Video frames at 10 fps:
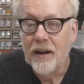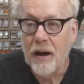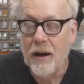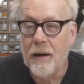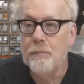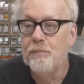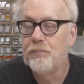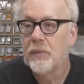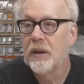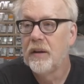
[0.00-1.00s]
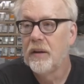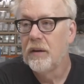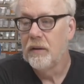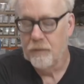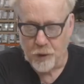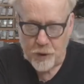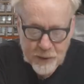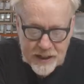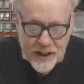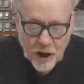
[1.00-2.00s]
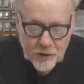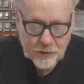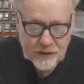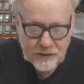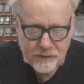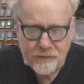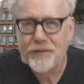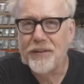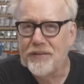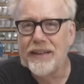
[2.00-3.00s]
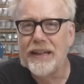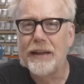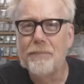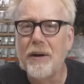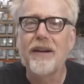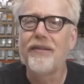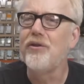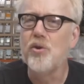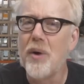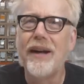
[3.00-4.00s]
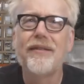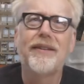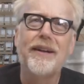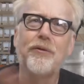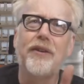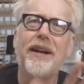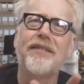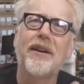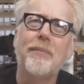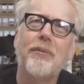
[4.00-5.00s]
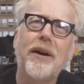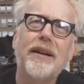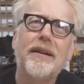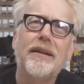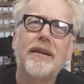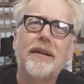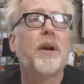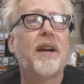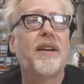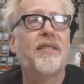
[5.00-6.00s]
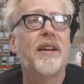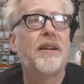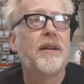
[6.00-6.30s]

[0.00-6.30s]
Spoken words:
For $350 US, give or take, is that about right? What did I say?